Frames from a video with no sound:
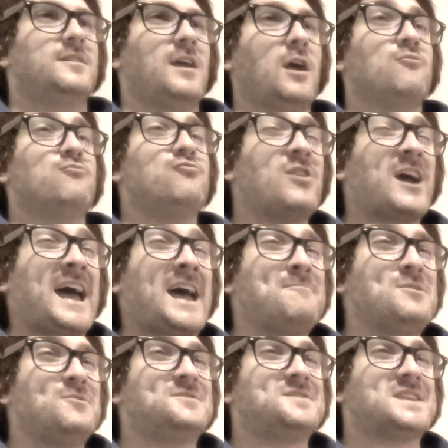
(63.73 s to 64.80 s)
RAM,
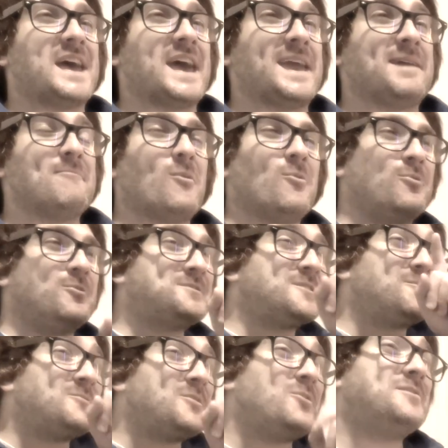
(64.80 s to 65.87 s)
you say,
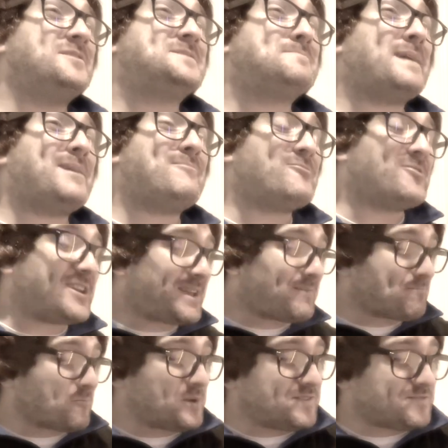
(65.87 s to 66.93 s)
also known as
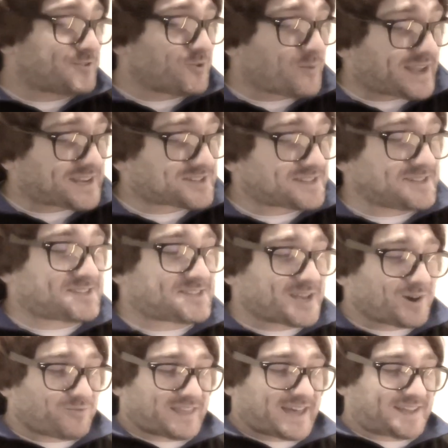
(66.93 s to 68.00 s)
memory. We do actually
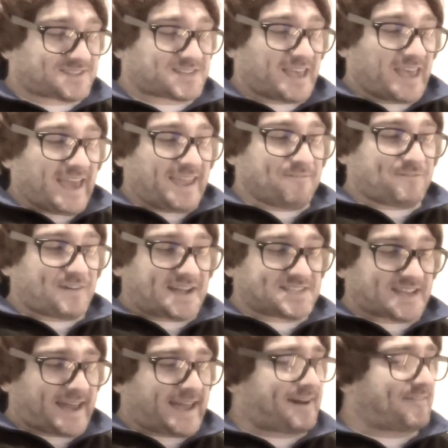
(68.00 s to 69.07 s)
sell that. In
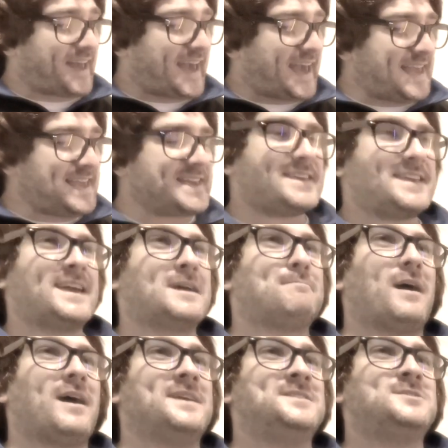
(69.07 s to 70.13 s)
fact, I have 8
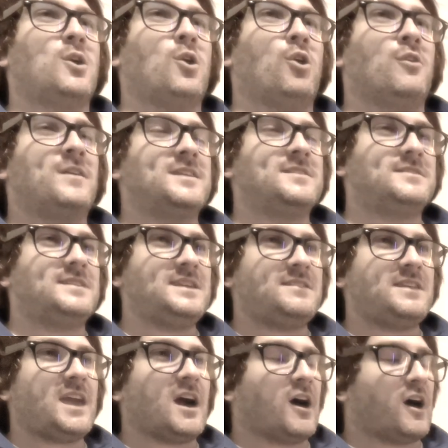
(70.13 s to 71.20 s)
gigabytes of
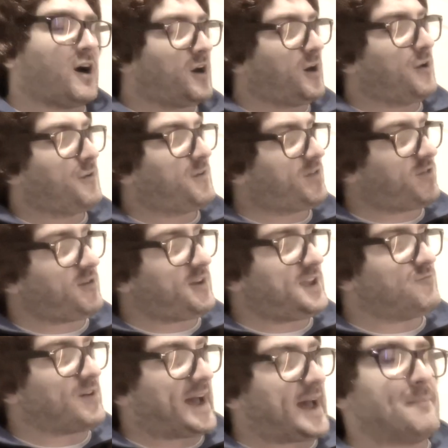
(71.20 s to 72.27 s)
DDR 3
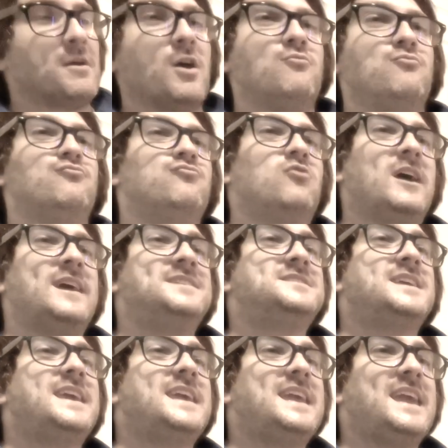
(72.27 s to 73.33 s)
RAM
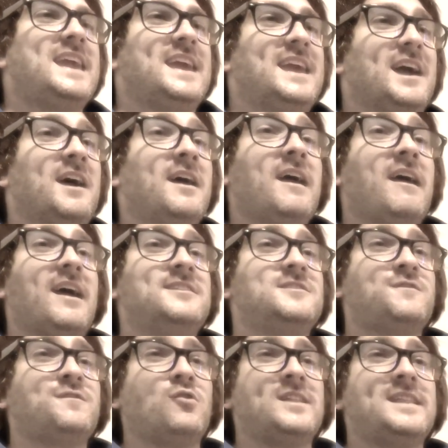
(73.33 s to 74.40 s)
right here, and it's
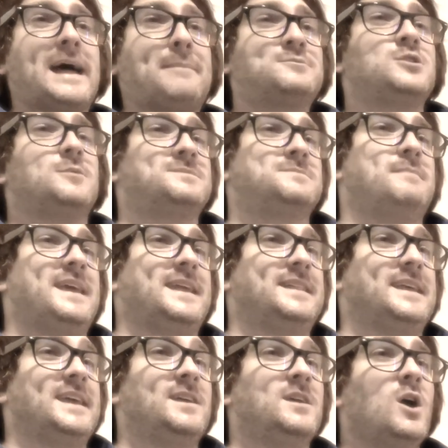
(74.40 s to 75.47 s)
for laptops
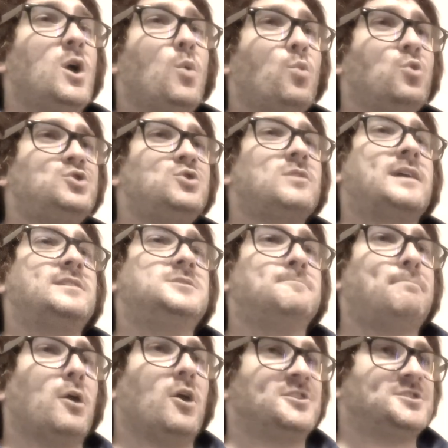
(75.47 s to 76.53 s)
mainly. Would you like to
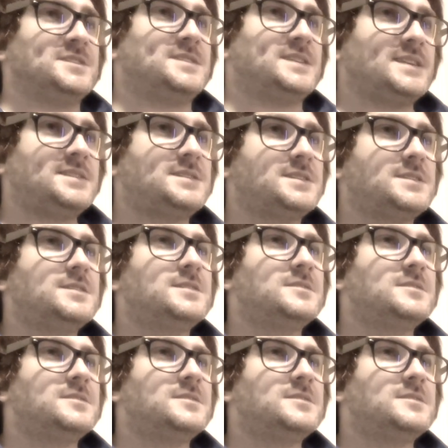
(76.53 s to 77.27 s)
purchase it?